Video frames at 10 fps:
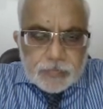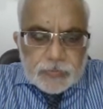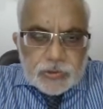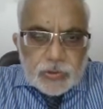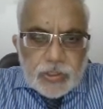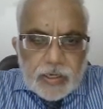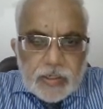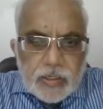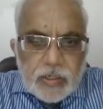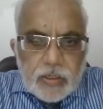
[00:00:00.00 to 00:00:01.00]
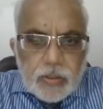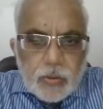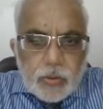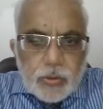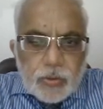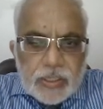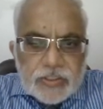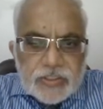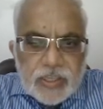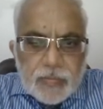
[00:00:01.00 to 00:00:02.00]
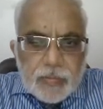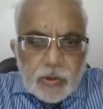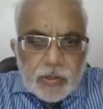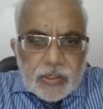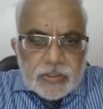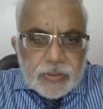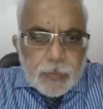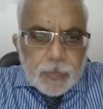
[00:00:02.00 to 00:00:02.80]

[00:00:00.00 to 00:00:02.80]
so that no new cases can be brought against you.